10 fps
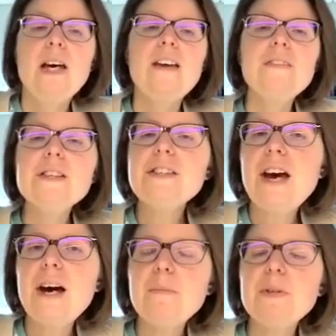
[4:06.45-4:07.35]
And this
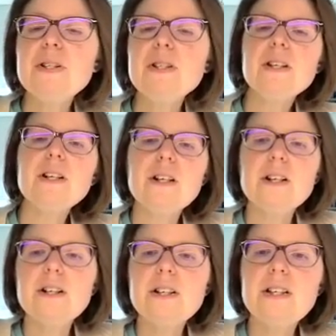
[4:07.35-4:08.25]
happened
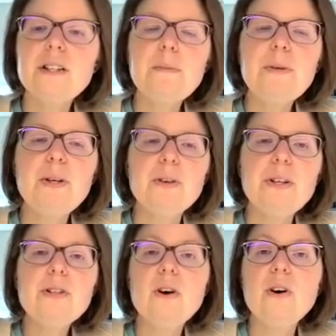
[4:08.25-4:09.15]
in a
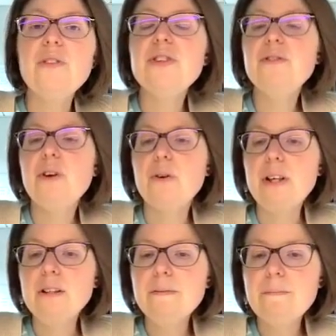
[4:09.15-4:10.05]
period called the
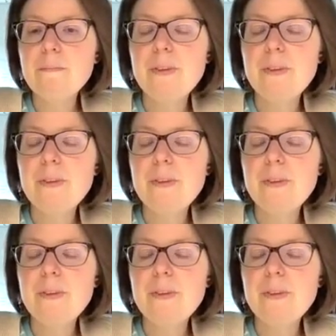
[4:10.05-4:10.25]
Devonian,